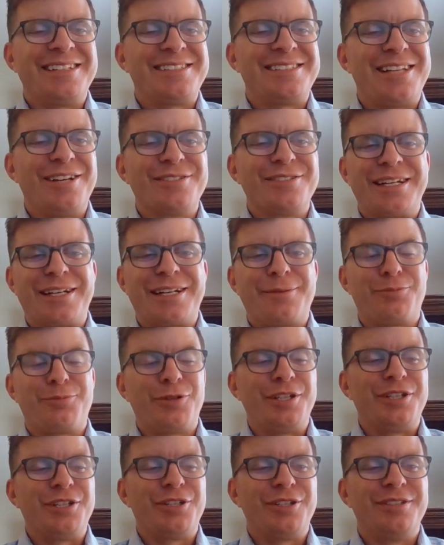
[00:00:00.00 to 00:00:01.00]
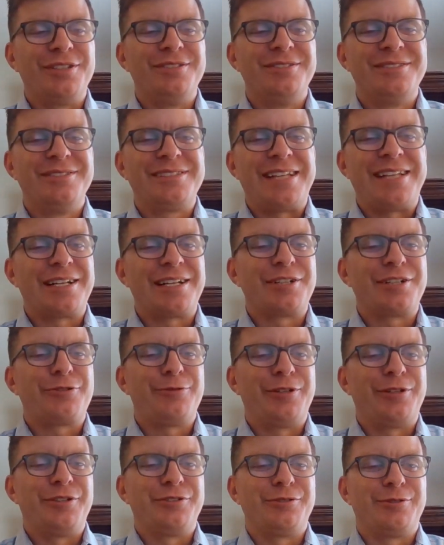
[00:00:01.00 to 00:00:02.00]
sounds like a pretty good second
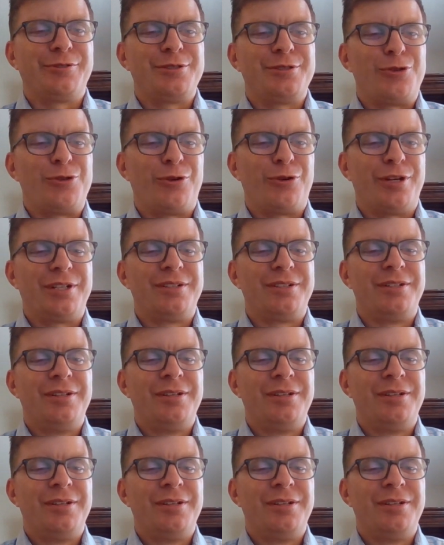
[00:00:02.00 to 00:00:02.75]
career you're enjoying.